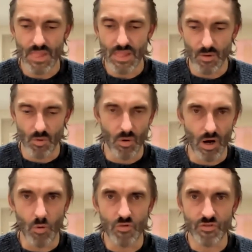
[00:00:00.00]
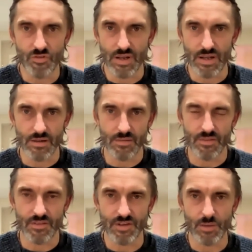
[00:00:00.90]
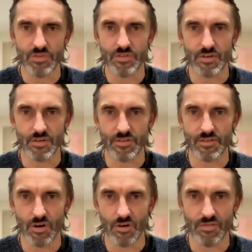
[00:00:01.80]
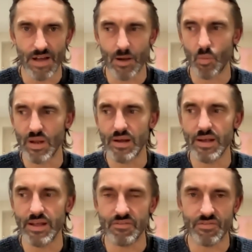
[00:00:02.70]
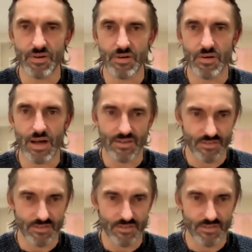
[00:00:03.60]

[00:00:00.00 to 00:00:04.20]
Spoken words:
or altering the substance of how we live as